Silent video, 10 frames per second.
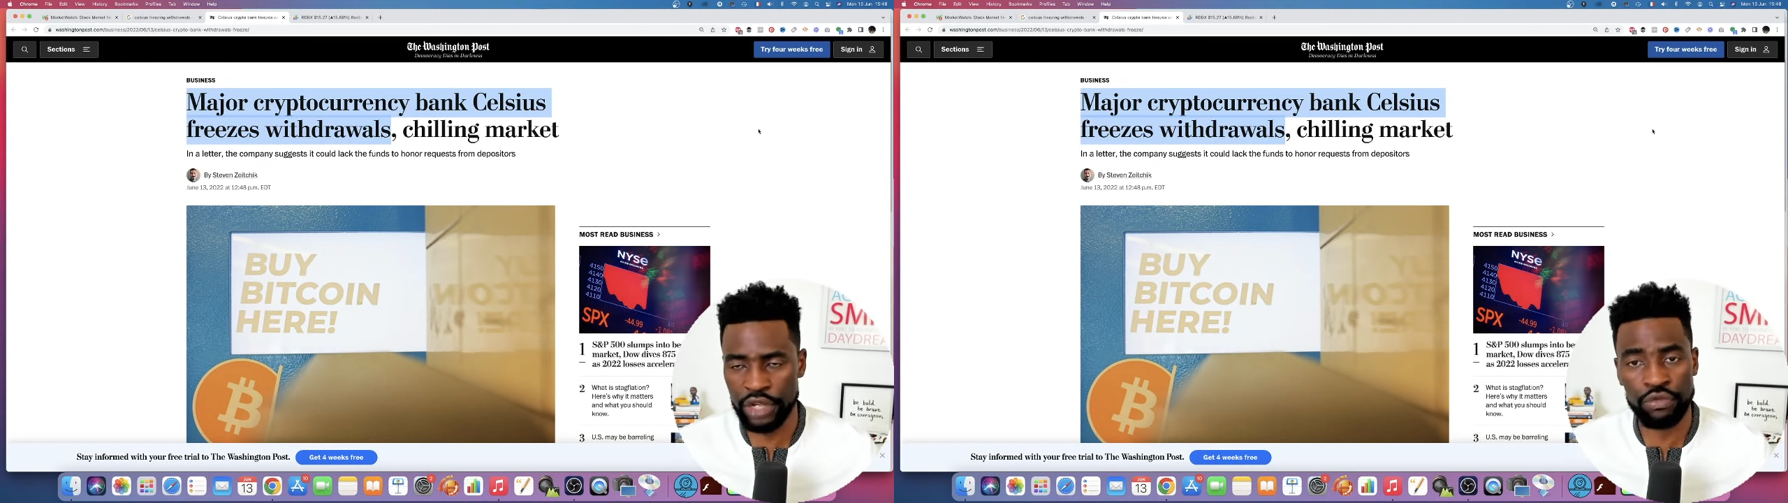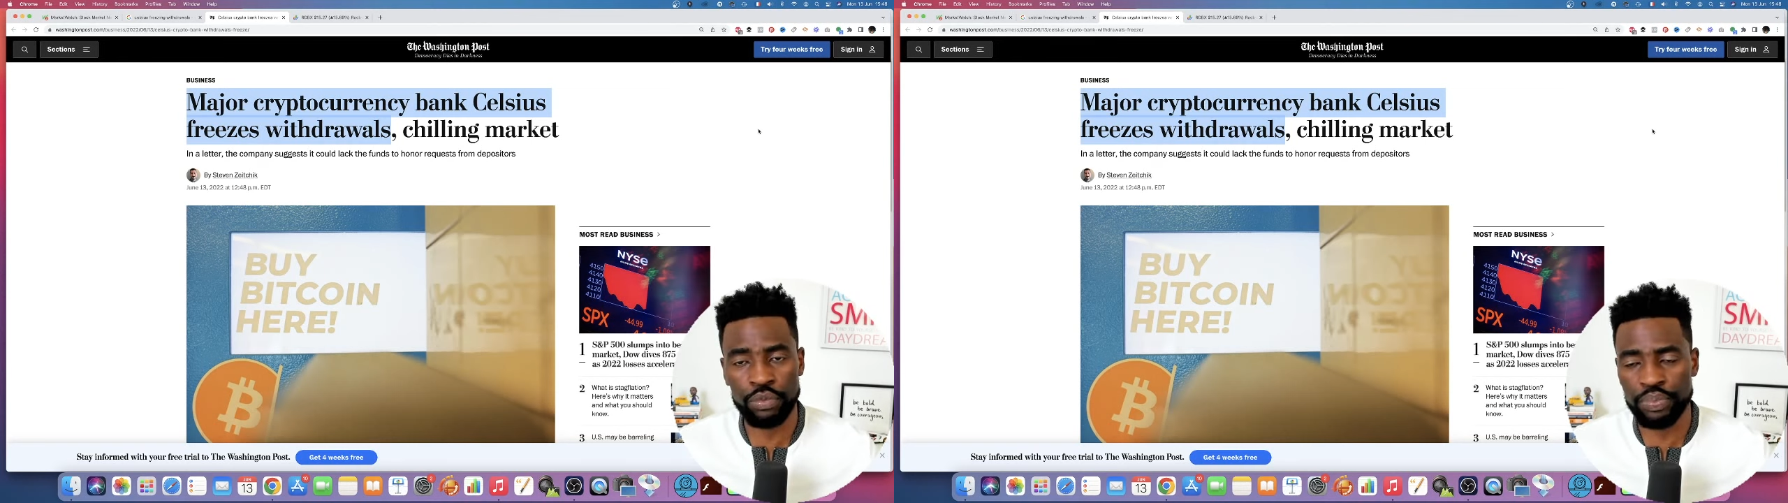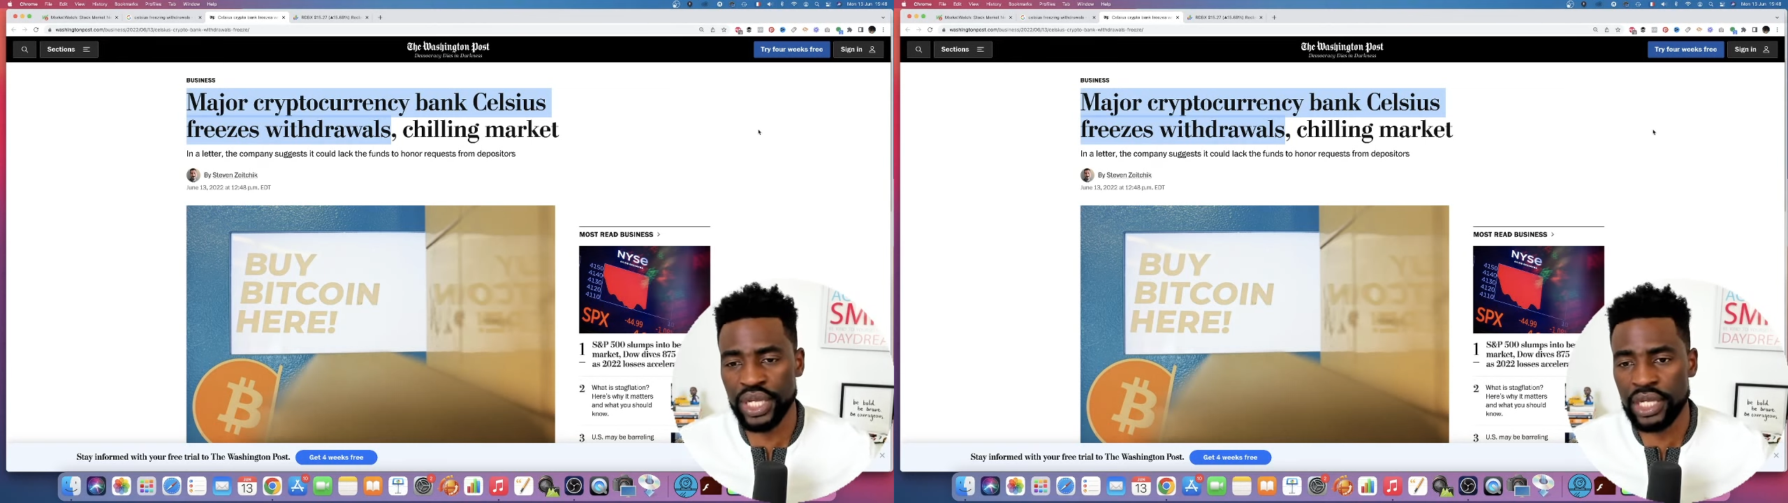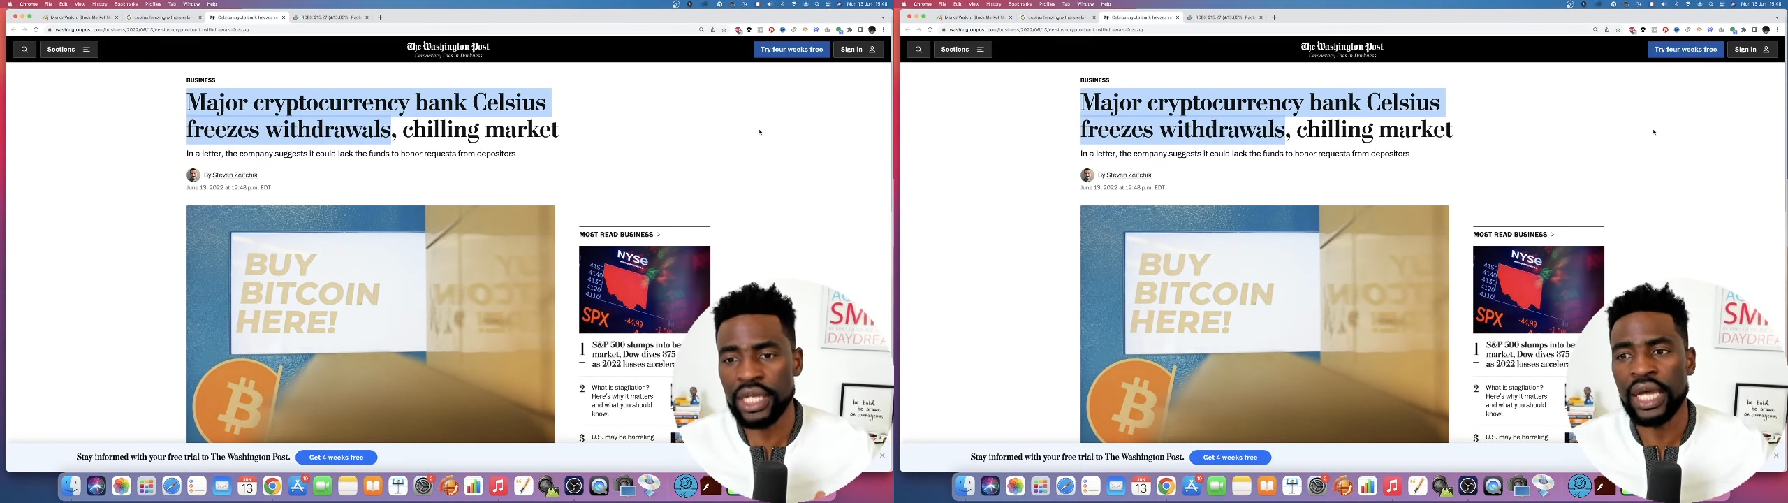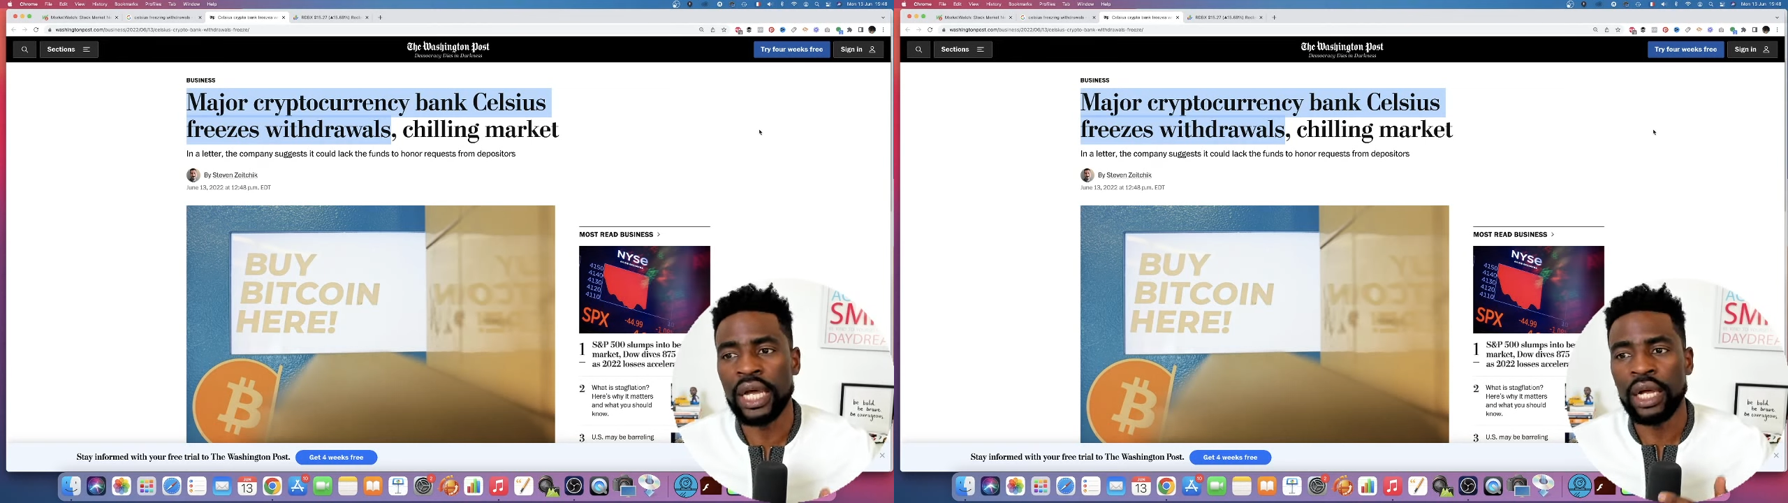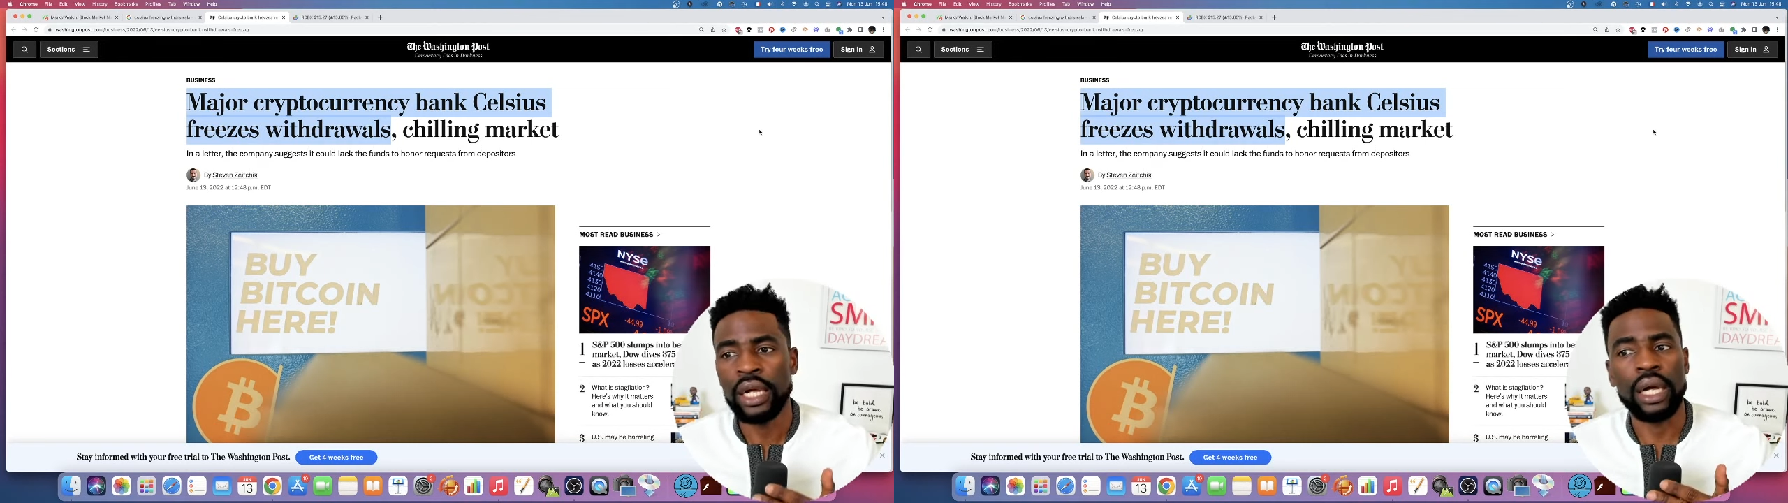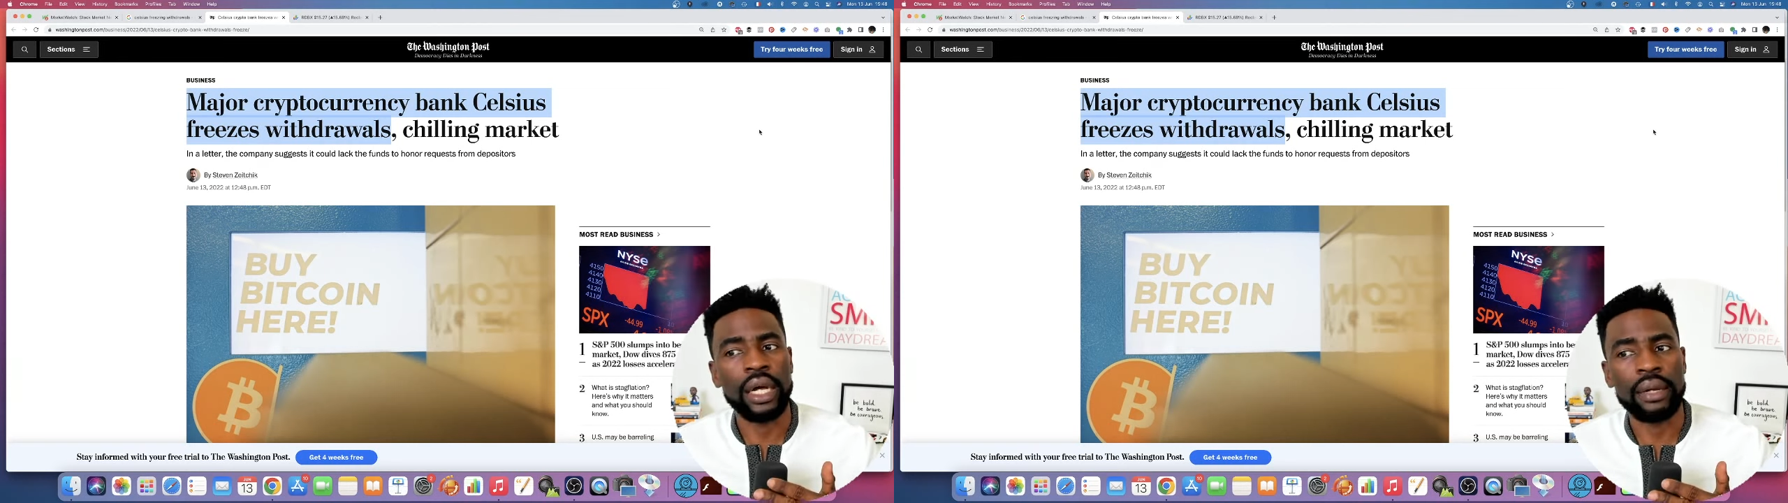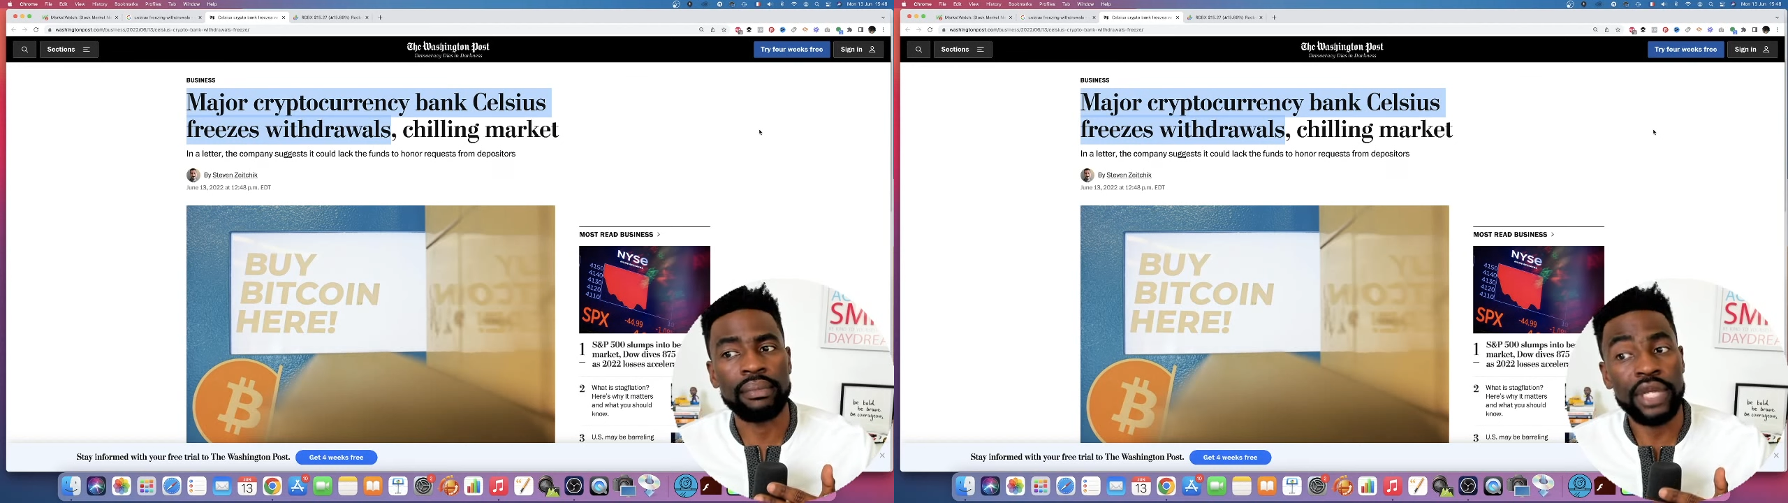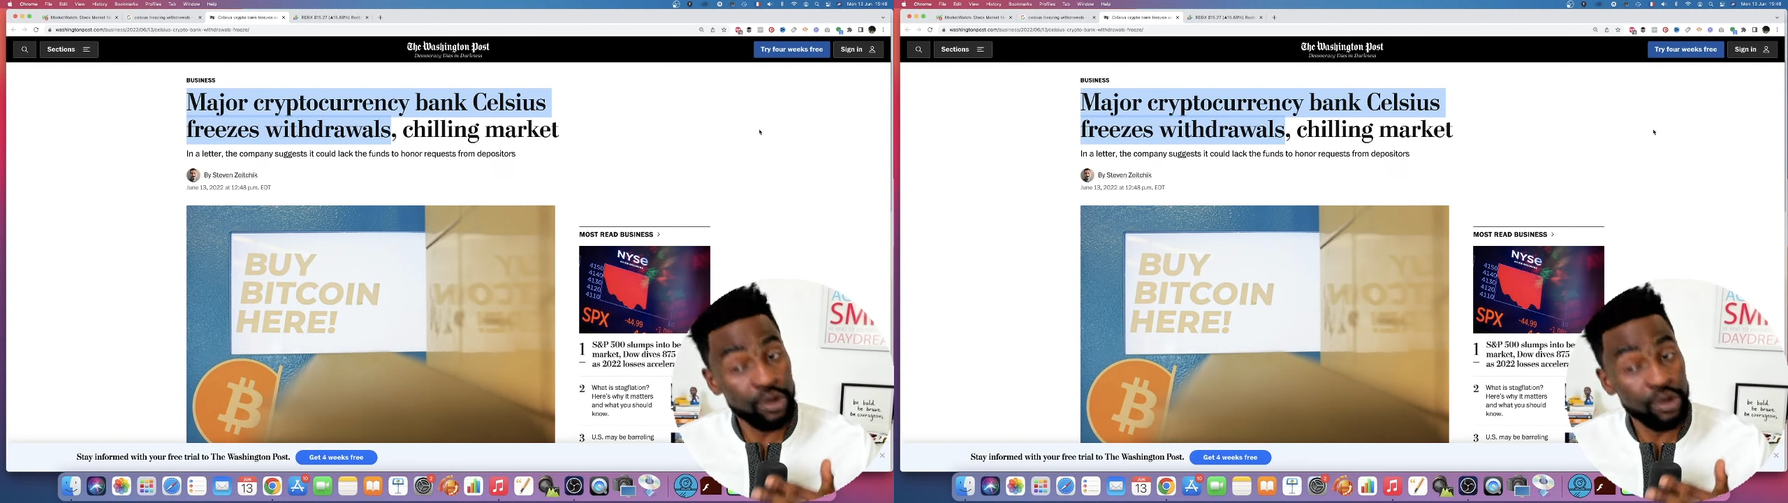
It will be um,